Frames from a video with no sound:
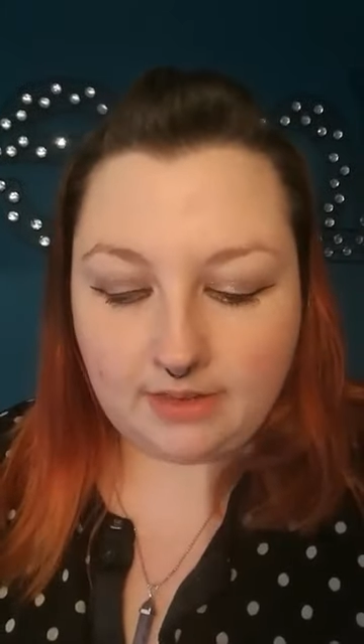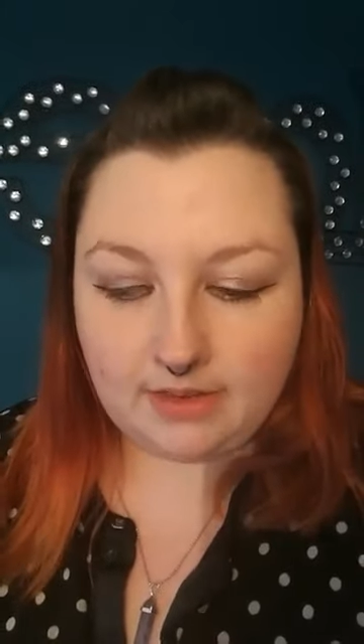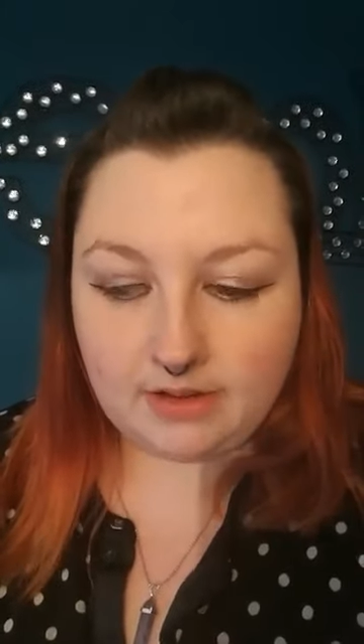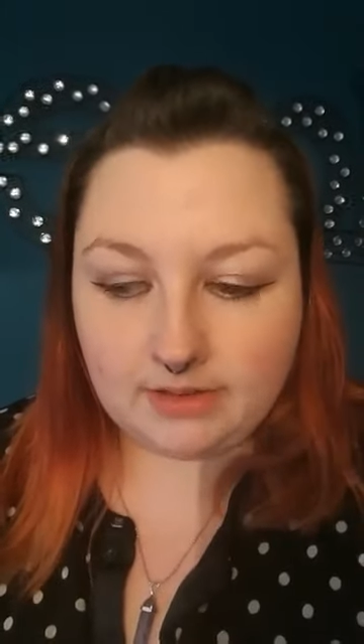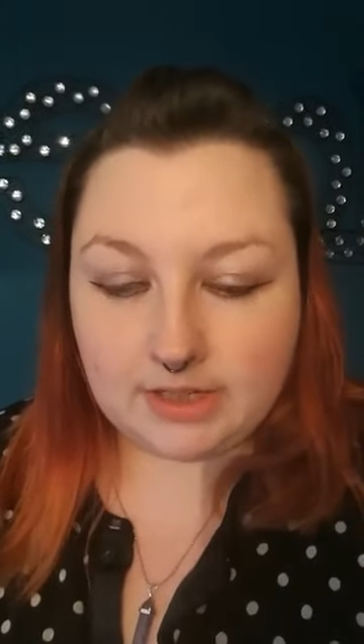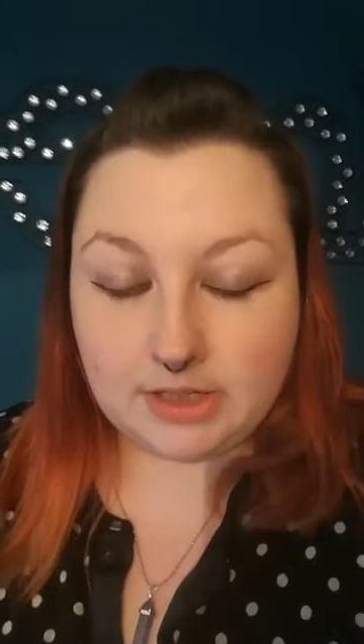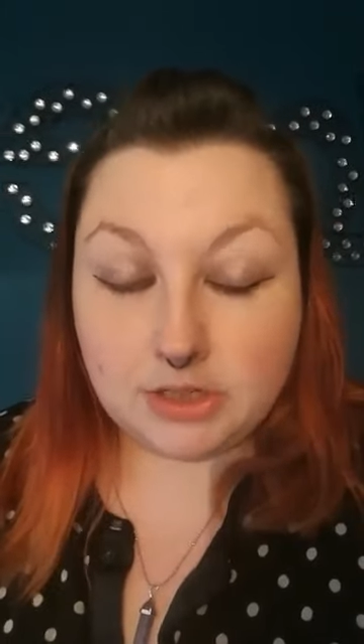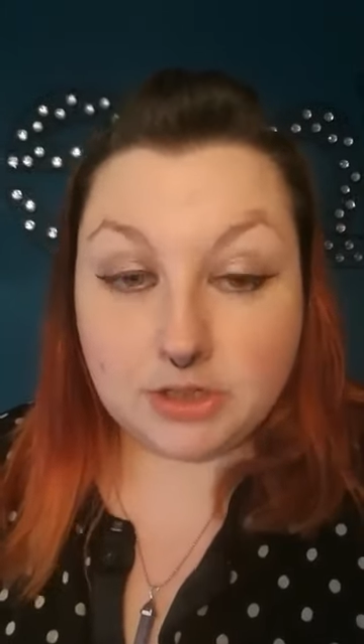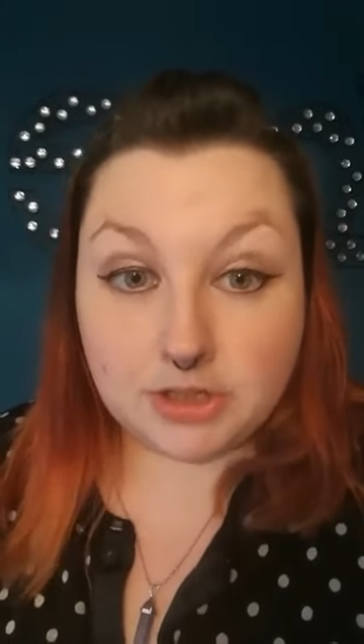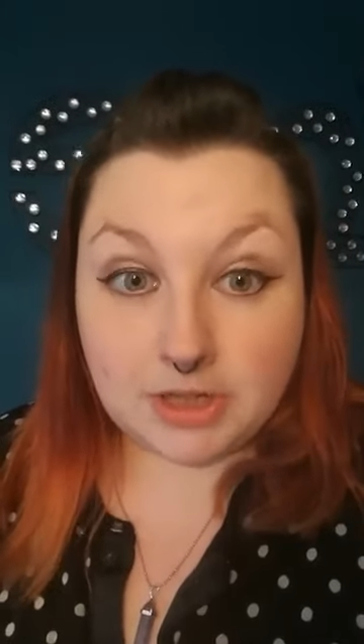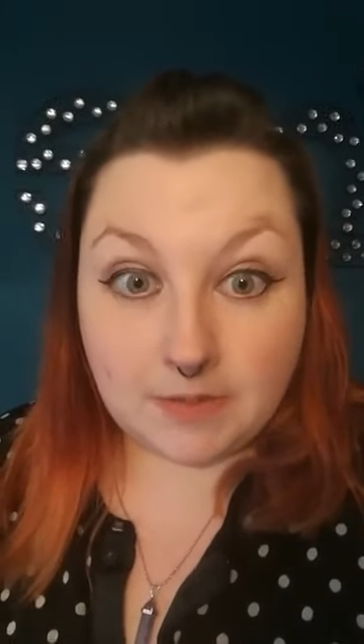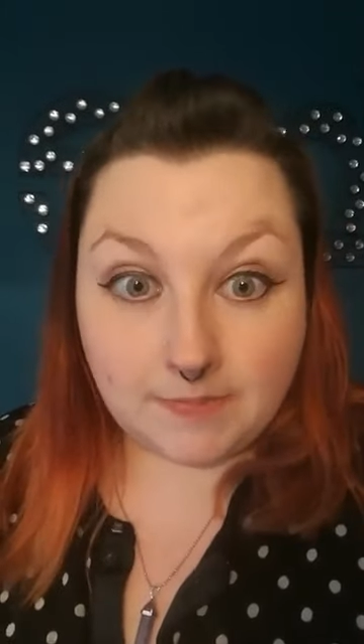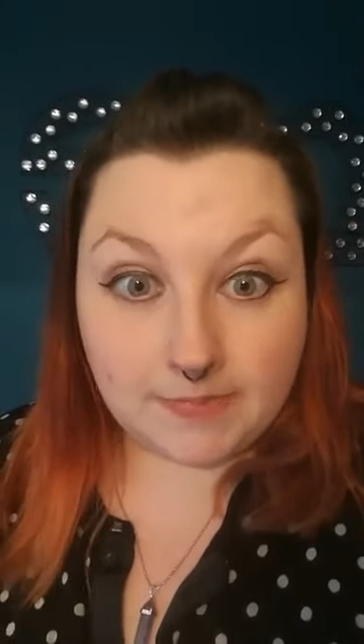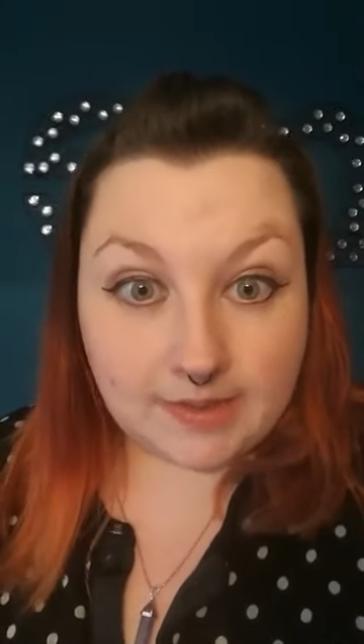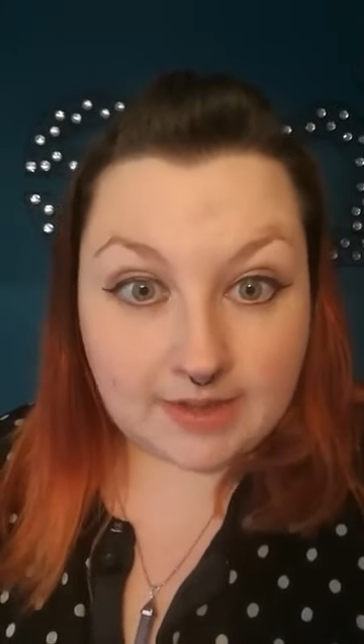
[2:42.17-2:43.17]
the
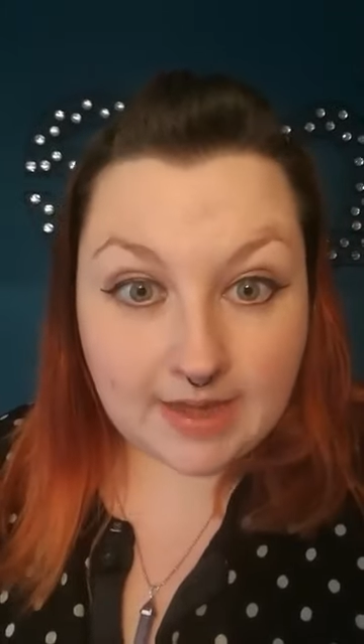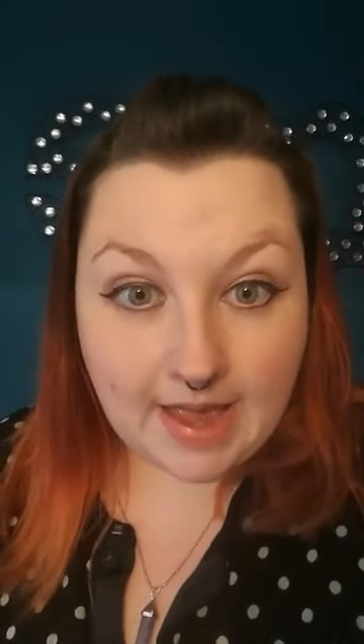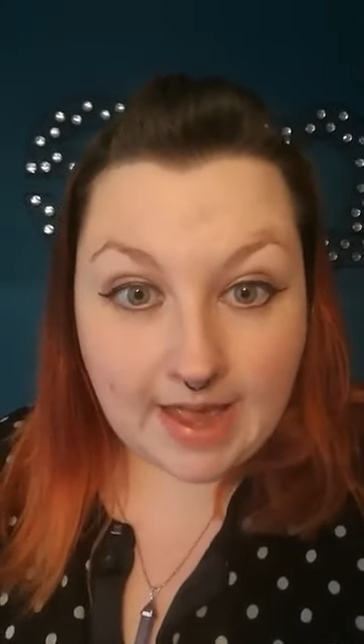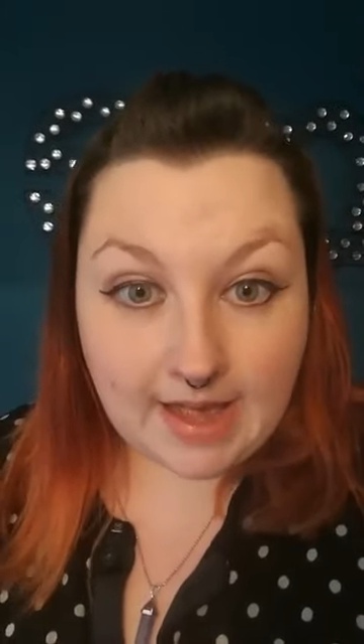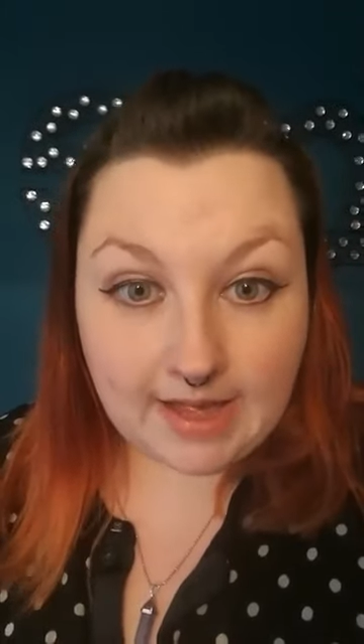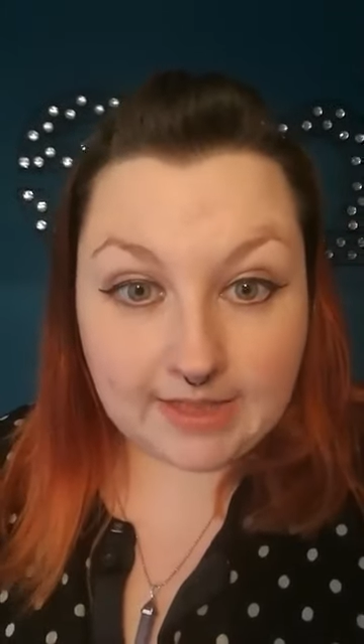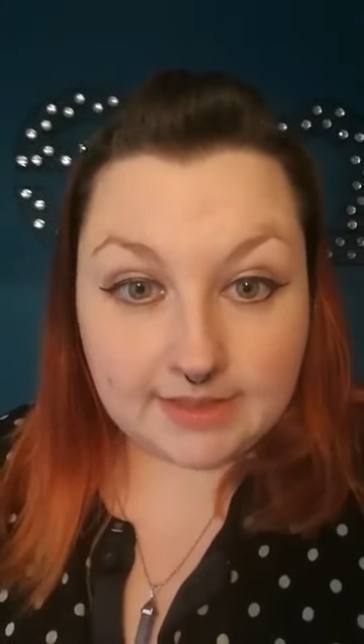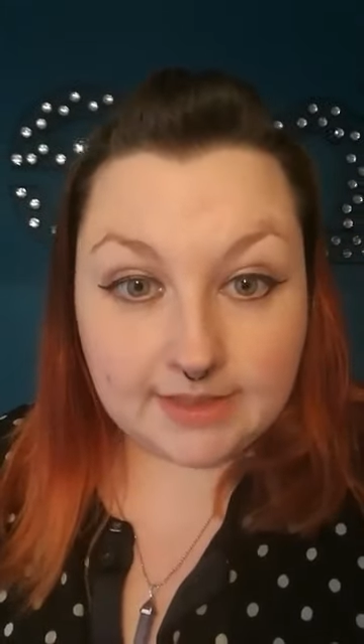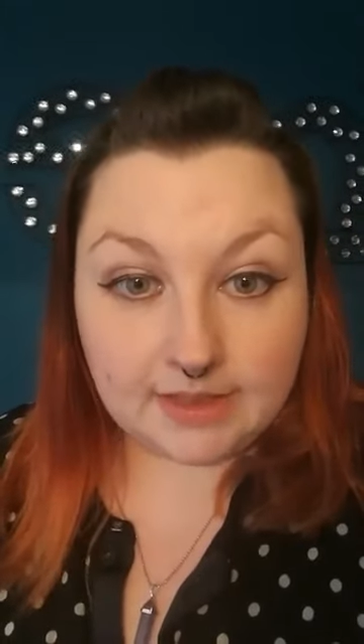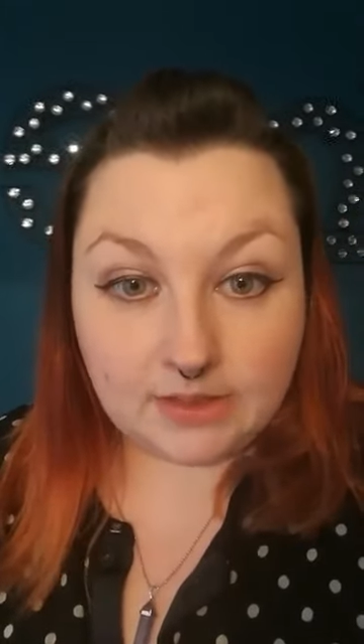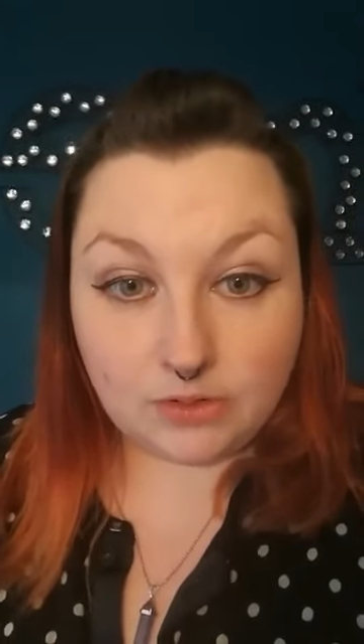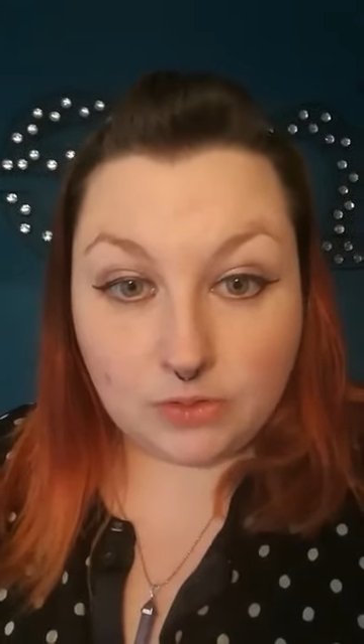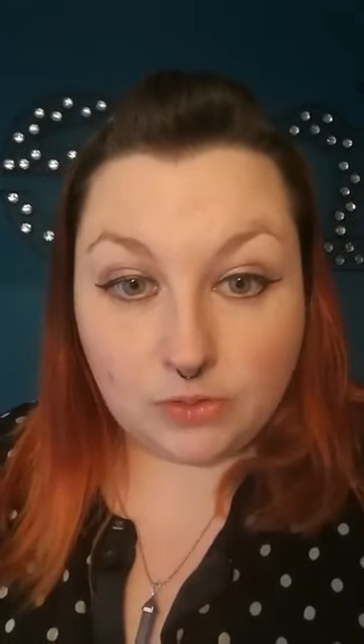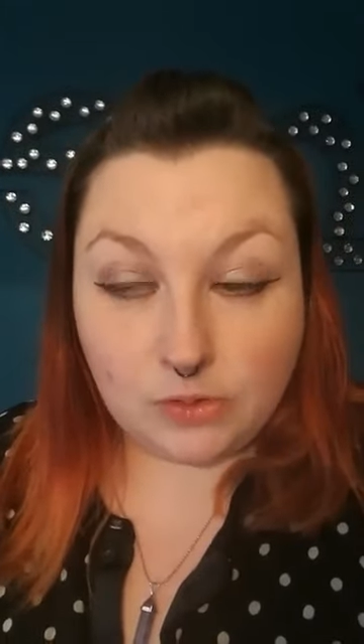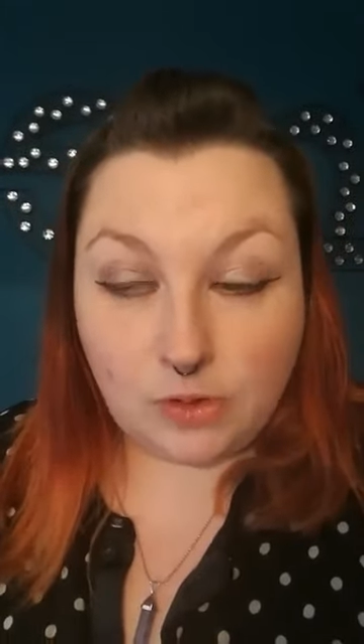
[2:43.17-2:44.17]
relationship that you had that you
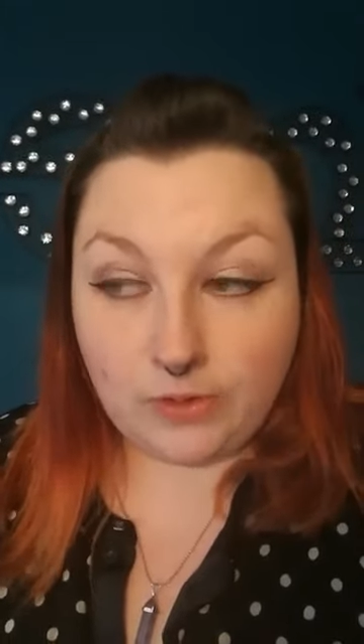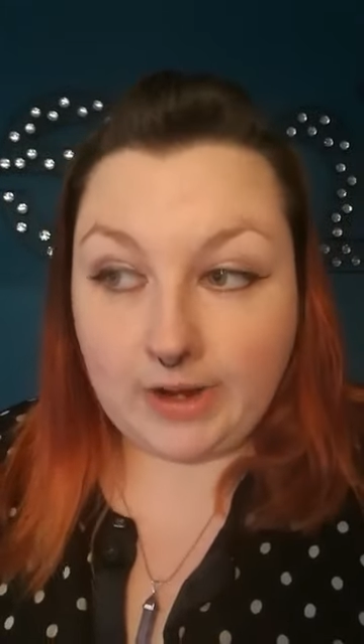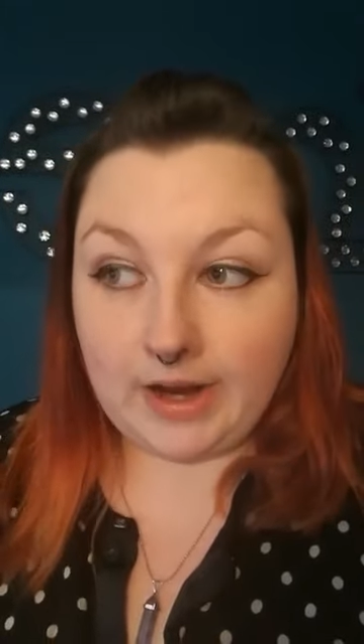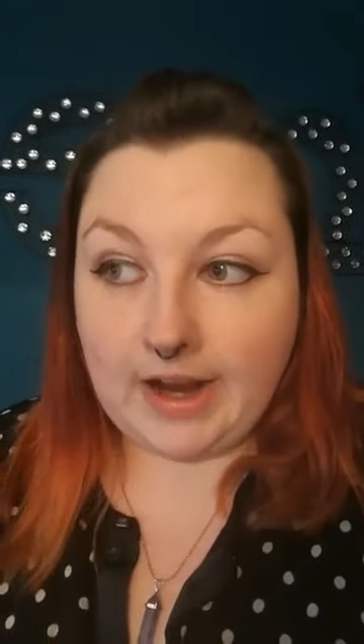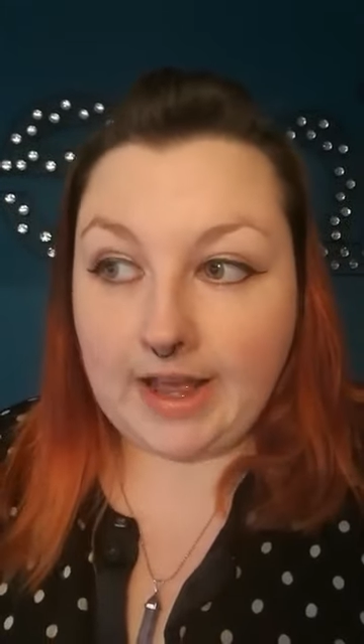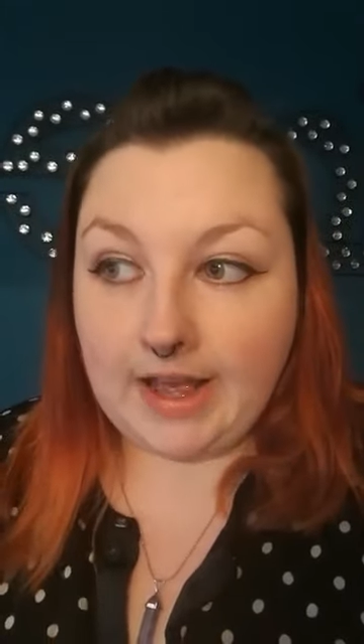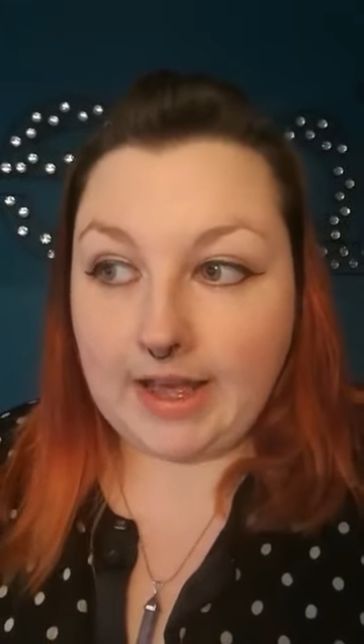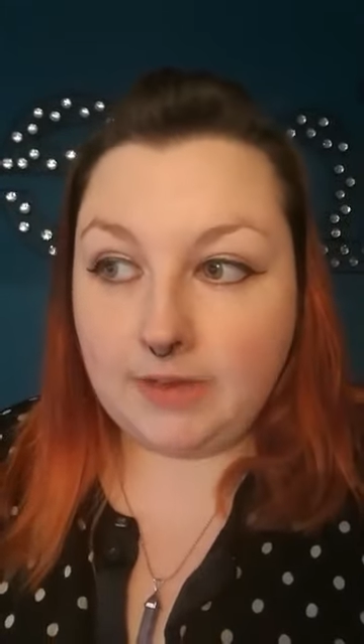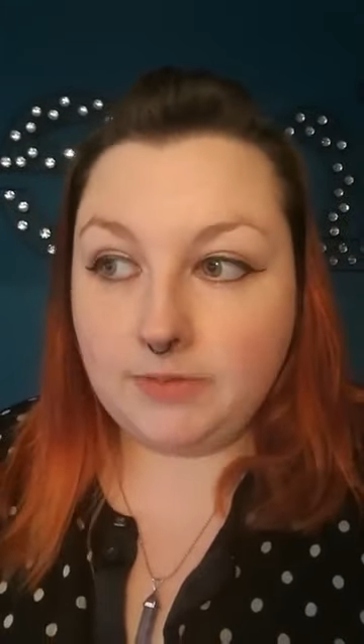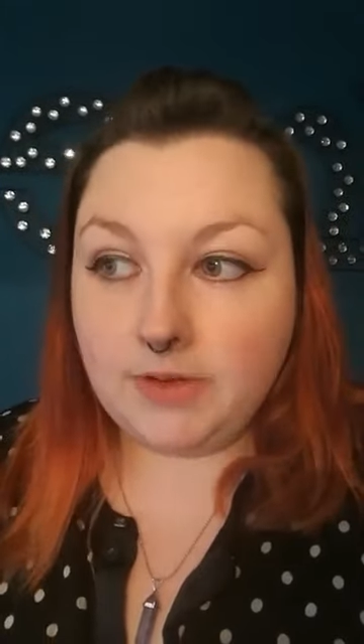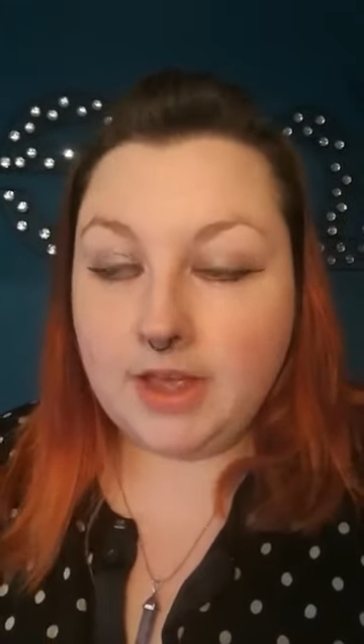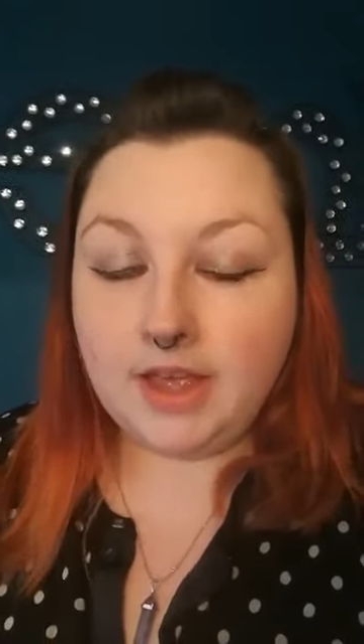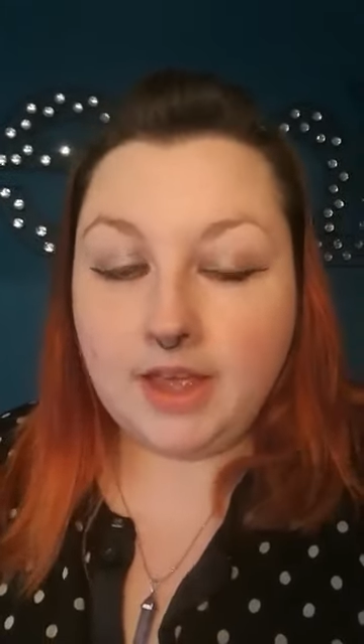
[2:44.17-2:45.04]
no longer have,